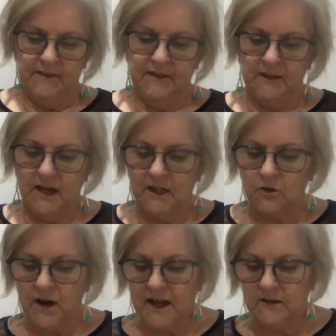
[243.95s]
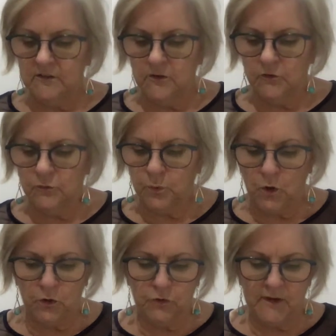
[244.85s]
The light crackled and
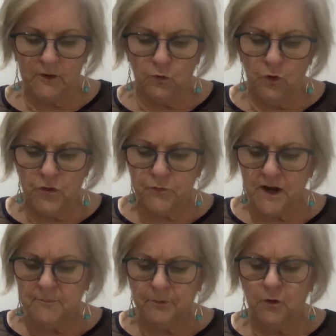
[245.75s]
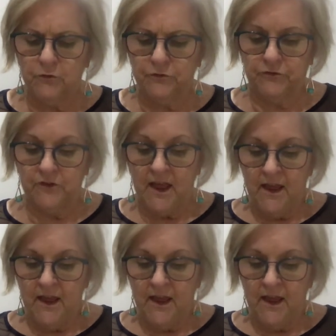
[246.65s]
swirled around all three posts,